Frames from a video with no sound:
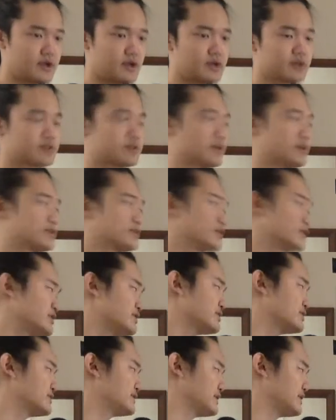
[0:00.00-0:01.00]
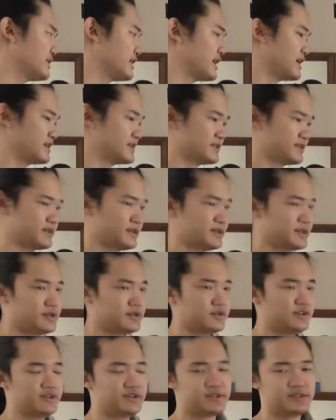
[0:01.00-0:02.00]
So as soon as you see this,
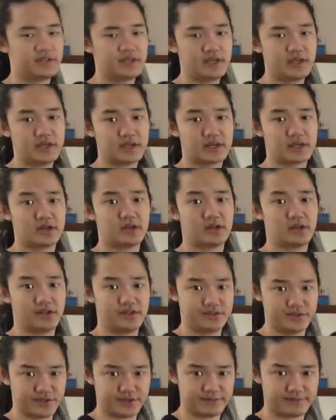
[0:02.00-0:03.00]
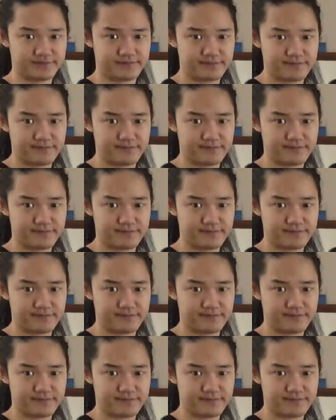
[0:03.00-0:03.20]
you see collision.